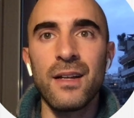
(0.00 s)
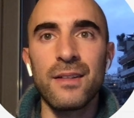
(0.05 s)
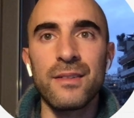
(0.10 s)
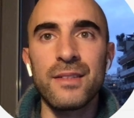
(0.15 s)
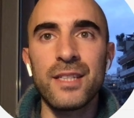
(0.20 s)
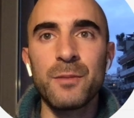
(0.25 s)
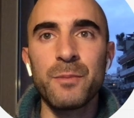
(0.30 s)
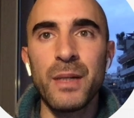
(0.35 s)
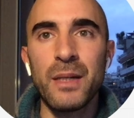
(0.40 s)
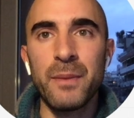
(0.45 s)

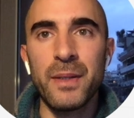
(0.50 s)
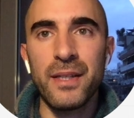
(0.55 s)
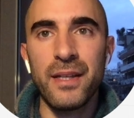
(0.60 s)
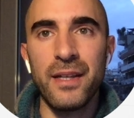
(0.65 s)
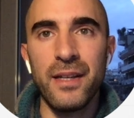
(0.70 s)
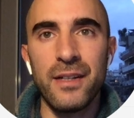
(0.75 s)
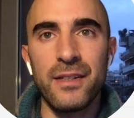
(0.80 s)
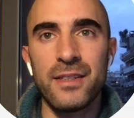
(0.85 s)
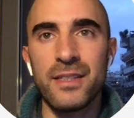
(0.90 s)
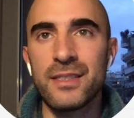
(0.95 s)
This pyramid
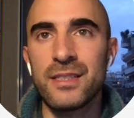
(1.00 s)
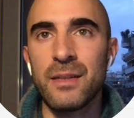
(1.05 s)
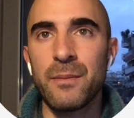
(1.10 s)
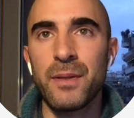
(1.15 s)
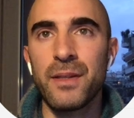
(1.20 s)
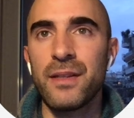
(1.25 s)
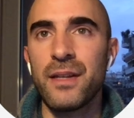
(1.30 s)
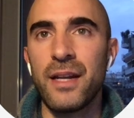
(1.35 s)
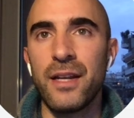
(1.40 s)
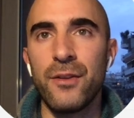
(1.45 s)
here is
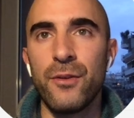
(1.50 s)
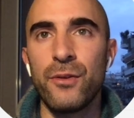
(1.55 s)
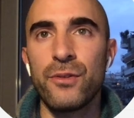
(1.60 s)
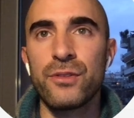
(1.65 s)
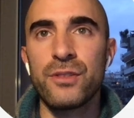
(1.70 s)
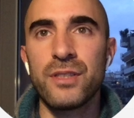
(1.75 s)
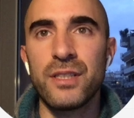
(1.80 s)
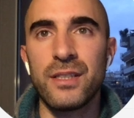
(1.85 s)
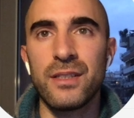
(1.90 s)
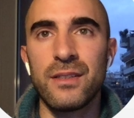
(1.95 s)
something that I
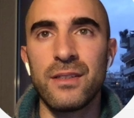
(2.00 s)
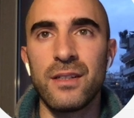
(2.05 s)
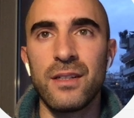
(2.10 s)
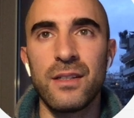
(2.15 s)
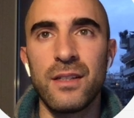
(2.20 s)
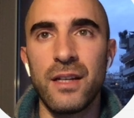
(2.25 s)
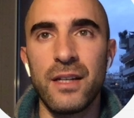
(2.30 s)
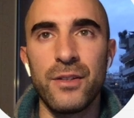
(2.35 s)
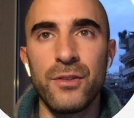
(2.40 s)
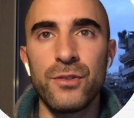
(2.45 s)
use
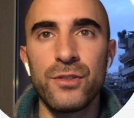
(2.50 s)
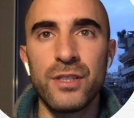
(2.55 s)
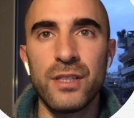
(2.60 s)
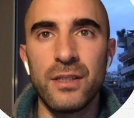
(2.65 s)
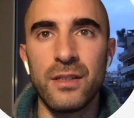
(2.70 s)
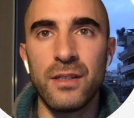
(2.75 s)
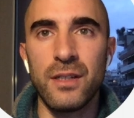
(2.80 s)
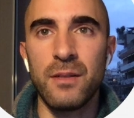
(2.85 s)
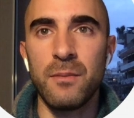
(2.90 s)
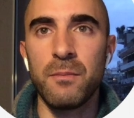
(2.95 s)

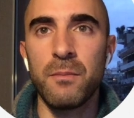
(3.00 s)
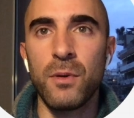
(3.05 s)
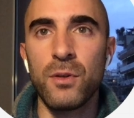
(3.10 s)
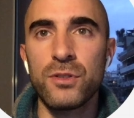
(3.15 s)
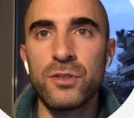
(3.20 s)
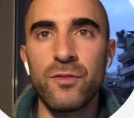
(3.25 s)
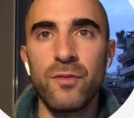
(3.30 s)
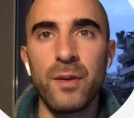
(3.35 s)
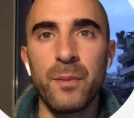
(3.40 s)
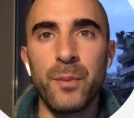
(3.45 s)
in
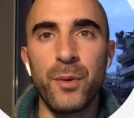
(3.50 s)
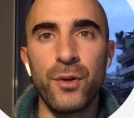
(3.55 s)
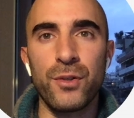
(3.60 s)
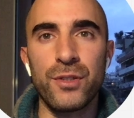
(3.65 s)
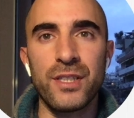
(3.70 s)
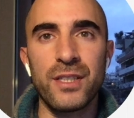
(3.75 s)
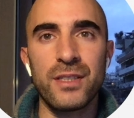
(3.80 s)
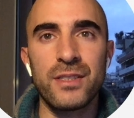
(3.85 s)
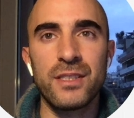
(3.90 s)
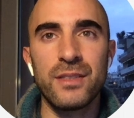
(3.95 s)
most of my
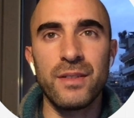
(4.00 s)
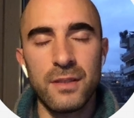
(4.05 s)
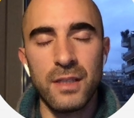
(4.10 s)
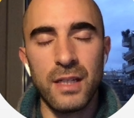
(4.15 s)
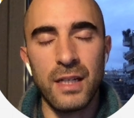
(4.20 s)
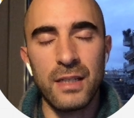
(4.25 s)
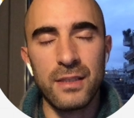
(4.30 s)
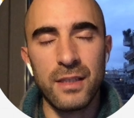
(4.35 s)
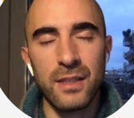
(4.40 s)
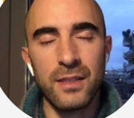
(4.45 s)
projects,
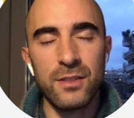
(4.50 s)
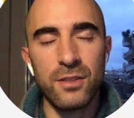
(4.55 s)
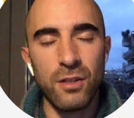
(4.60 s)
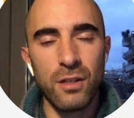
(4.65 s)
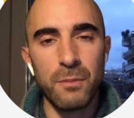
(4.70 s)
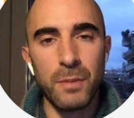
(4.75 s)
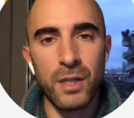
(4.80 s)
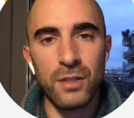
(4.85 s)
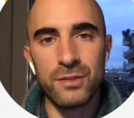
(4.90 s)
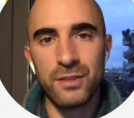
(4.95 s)
and it's all
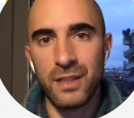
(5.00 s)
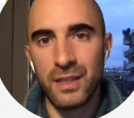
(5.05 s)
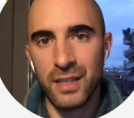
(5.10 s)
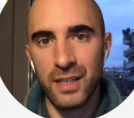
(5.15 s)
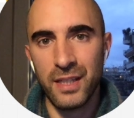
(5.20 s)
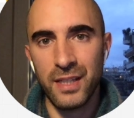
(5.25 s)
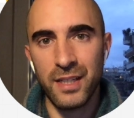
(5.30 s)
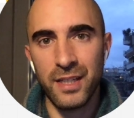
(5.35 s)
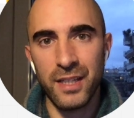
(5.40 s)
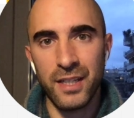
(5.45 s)
about
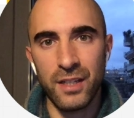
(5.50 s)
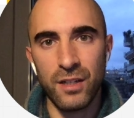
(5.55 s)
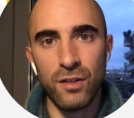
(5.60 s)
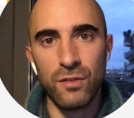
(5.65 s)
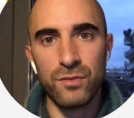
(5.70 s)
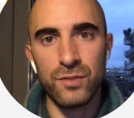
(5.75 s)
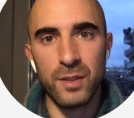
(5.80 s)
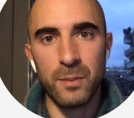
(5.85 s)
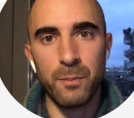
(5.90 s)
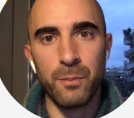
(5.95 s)
thinking
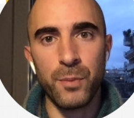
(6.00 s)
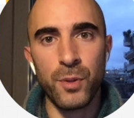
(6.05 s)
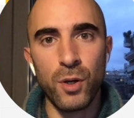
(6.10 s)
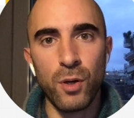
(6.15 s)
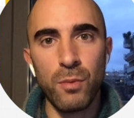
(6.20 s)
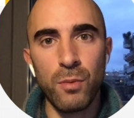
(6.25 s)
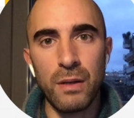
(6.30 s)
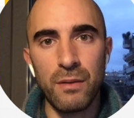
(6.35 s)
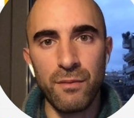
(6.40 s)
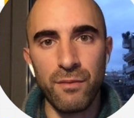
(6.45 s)
of the
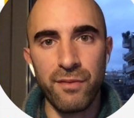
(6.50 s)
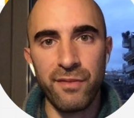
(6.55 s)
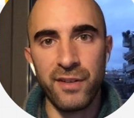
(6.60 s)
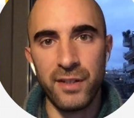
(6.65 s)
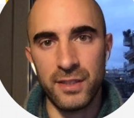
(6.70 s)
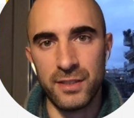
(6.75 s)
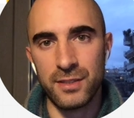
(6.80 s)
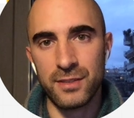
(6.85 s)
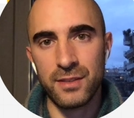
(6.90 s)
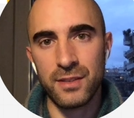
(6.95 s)
problem
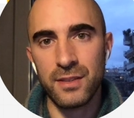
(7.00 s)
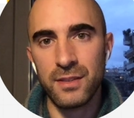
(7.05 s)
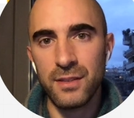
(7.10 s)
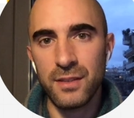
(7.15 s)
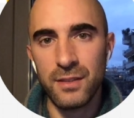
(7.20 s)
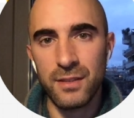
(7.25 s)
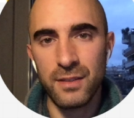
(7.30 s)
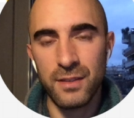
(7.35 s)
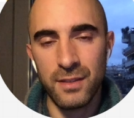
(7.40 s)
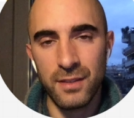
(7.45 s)
first.
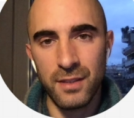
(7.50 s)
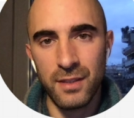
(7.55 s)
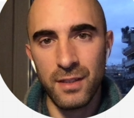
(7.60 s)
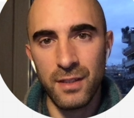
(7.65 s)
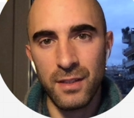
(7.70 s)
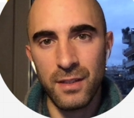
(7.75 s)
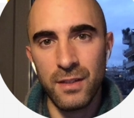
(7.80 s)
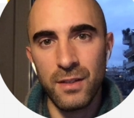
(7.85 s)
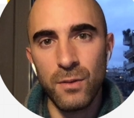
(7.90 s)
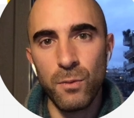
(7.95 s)

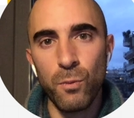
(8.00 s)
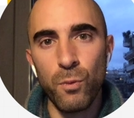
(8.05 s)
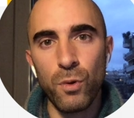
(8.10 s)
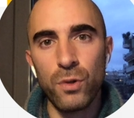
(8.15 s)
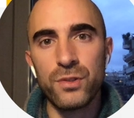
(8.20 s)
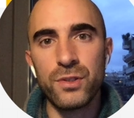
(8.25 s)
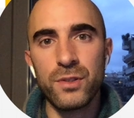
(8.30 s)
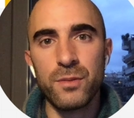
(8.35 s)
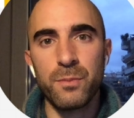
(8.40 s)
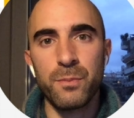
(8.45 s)

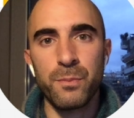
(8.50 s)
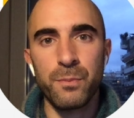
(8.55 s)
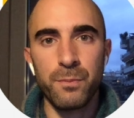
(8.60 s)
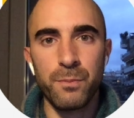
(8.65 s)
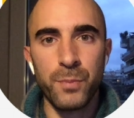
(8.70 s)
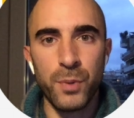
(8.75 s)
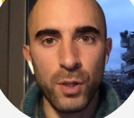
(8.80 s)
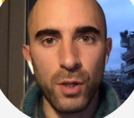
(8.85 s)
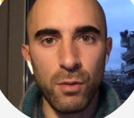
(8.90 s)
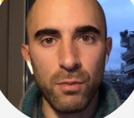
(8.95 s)
What
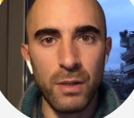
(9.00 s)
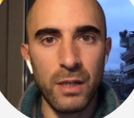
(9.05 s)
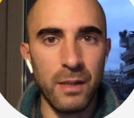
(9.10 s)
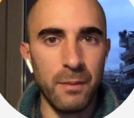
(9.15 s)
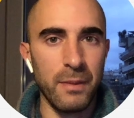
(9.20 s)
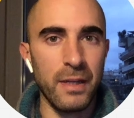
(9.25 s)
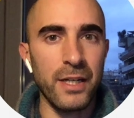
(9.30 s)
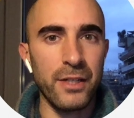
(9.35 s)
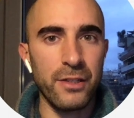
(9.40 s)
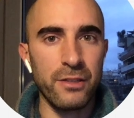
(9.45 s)

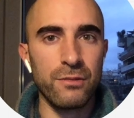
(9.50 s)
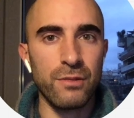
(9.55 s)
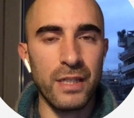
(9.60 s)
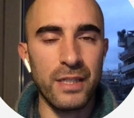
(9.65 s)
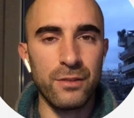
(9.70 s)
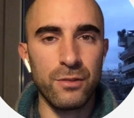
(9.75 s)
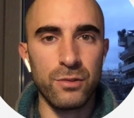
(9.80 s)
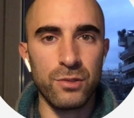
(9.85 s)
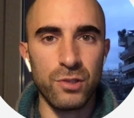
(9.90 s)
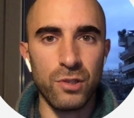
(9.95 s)
problem are you
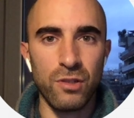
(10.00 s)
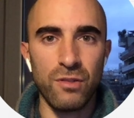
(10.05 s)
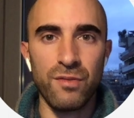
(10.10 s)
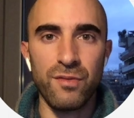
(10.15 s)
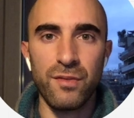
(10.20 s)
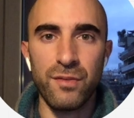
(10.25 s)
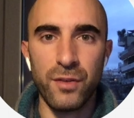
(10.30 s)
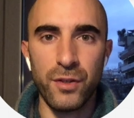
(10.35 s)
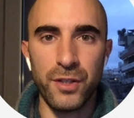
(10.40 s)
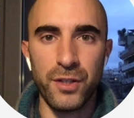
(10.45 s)
trying to solve
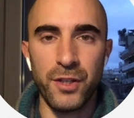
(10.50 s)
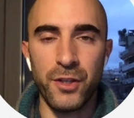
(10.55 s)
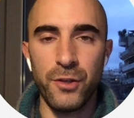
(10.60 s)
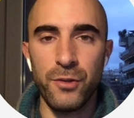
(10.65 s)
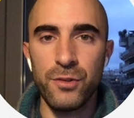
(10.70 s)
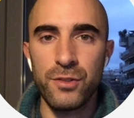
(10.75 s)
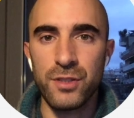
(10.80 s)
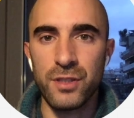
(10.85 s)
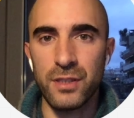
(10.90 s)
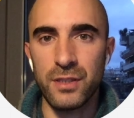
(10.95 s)
for the
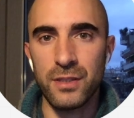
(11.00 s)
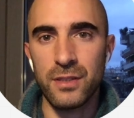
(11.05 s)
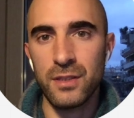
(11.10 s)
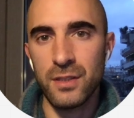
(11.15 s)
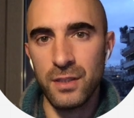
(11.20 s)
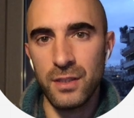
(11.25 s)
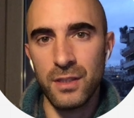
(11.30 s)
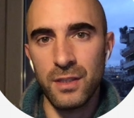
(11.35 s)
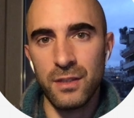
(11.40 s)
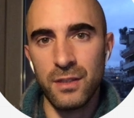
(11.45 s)
user,
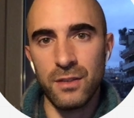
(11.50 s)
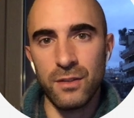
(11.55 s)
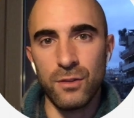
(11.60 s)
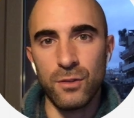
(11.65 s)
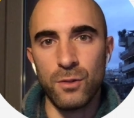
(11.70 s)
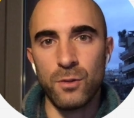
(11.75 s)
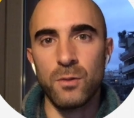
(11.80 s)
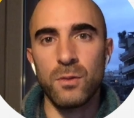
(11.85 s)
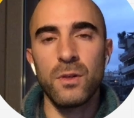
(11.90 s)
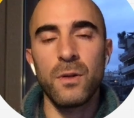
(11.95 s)

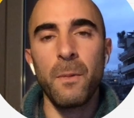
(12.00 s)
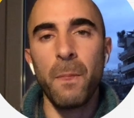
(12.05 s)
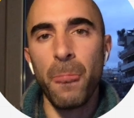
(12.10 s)
or